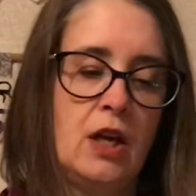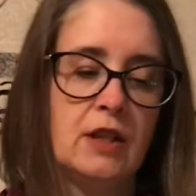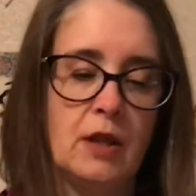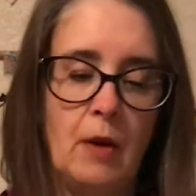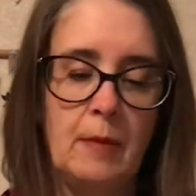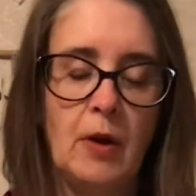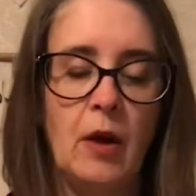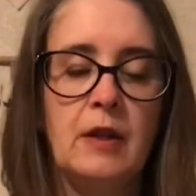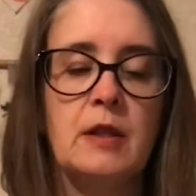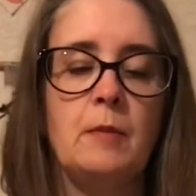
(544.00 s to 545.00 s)
So I'm
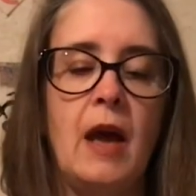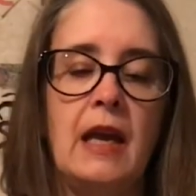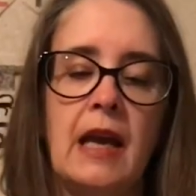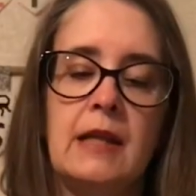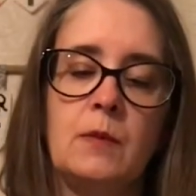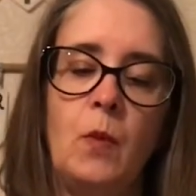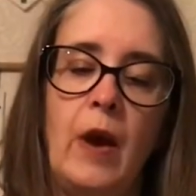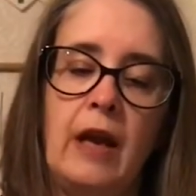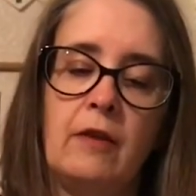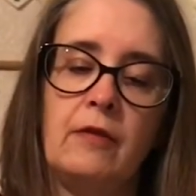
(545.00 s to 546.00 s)
going to make his
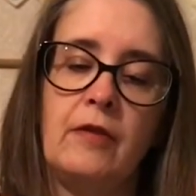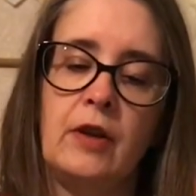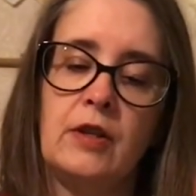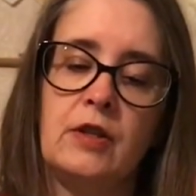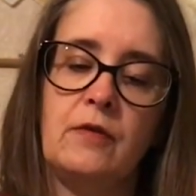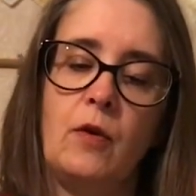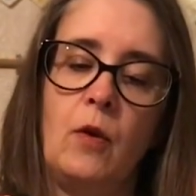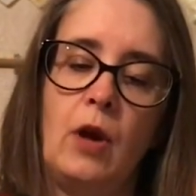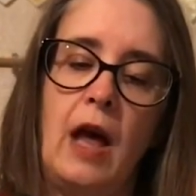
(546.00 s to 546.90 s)
wing first of all,